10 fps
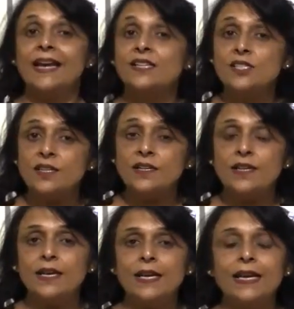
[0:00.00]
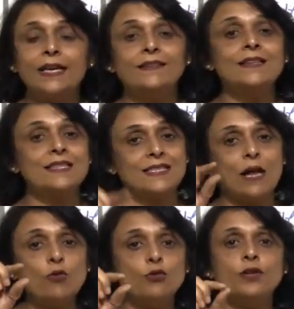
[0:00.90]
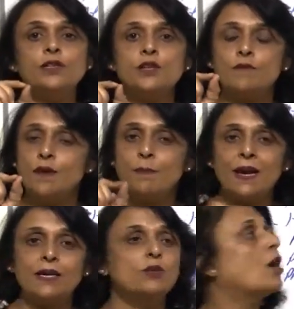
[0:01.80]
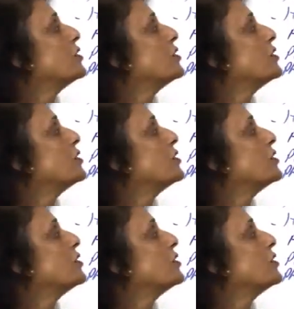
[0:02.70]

Externally in the snout region we made